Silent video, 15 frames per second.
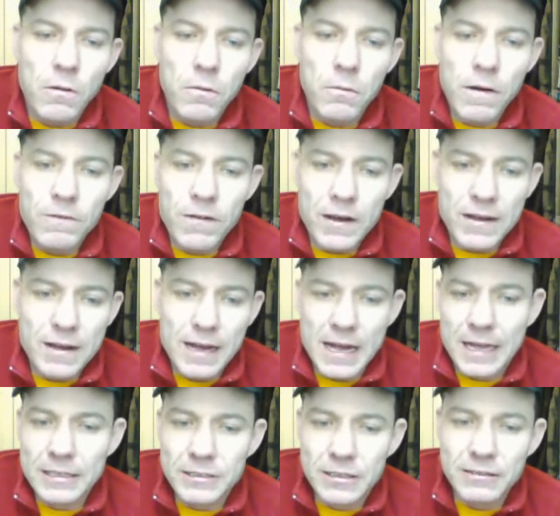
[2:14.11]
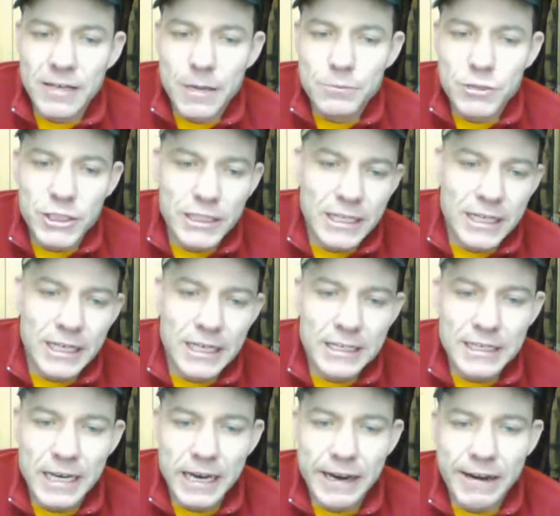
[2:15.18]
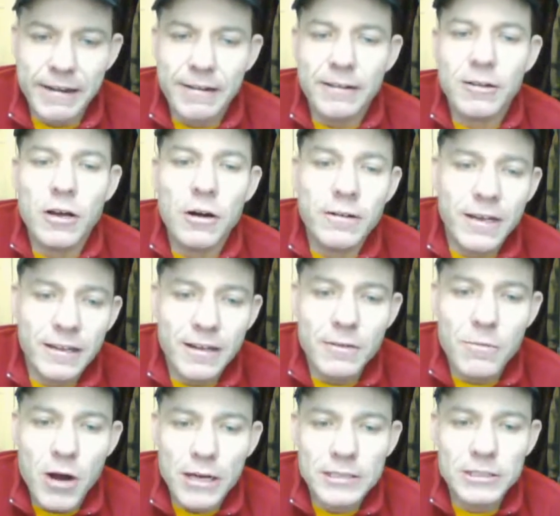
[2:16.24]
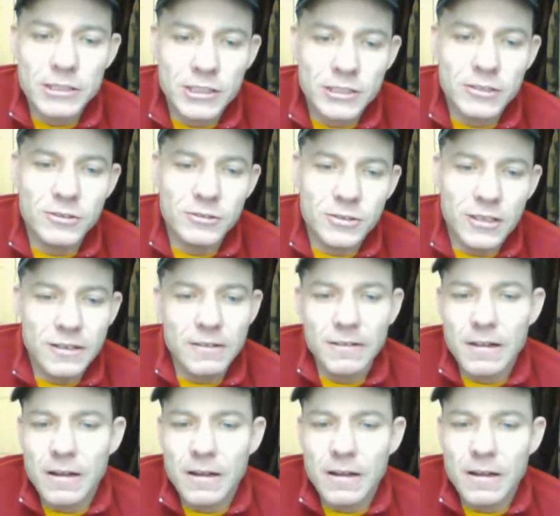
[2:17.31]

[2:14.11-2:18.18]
with an interruption here and there, Gorilla Monsoon